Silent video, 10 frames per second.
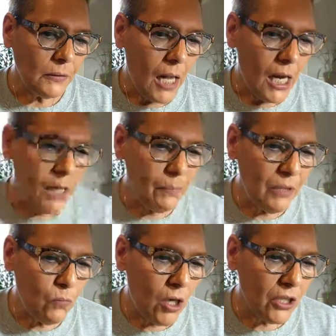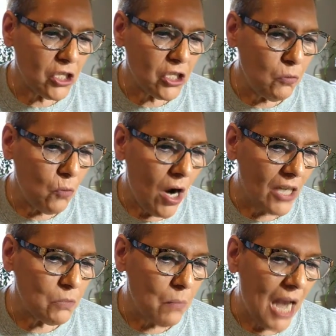Hubby wants to watch
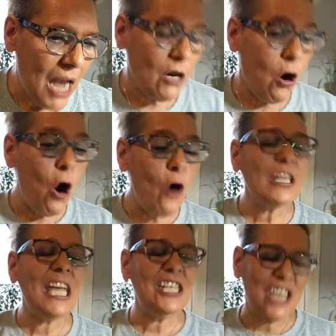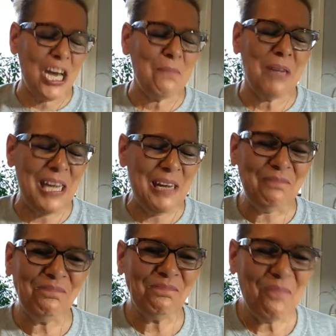Mass now. Okay, JP.
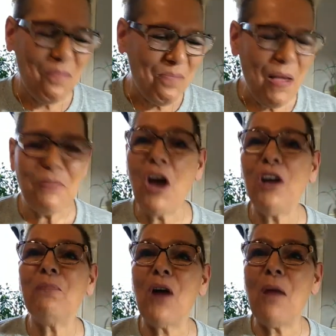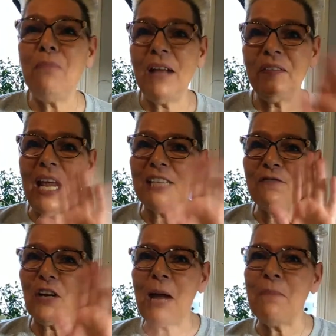Not a problem, hon. Thanks
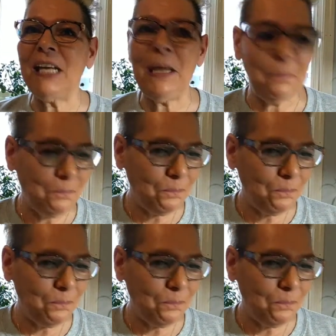for coming in.